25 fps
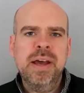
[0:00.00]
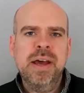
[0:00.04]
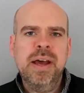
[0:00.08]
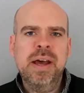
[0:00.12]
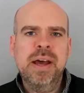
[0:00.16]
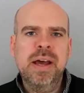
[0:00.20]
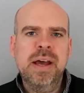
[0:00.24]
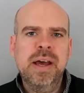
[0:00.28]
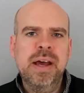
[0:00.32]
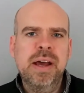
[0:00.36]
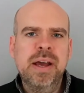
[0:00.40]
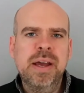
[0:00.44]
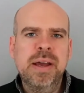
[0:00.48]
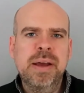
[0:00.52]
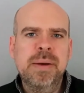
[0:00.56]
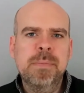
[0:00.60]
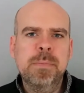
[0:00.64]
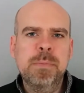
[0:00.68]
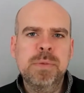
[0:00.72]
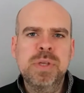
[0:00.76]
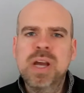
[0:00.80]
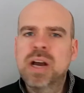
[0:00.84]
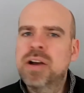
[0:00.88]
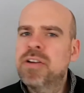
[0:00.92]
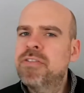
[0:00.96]

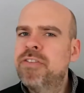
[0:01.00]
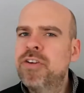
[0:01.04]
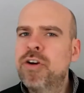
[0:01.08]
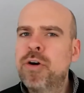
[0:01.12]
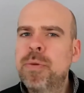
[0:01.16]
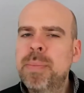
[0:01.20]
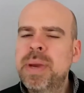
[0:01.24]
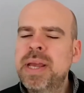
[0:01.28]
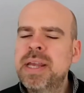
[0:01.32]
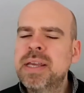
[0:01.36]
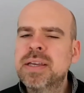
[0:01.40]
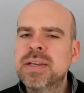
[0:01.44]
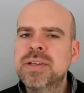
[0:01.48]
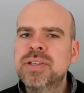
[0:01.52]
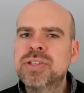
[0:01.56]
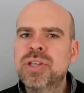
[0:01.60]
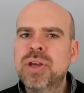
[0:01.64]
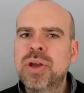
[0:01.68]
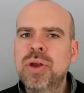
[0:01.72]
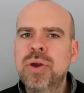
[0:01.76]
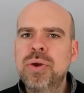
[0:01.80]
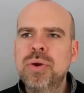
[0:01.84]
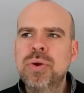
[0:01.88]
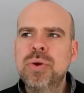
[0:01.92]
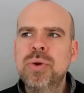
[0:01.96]
young filmmakers
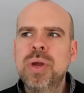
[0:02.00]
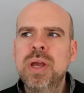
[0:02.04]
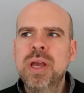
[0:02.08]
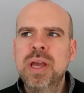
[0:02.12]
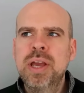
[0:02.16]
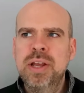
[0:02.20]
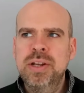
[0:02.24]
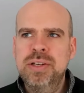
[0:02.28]
who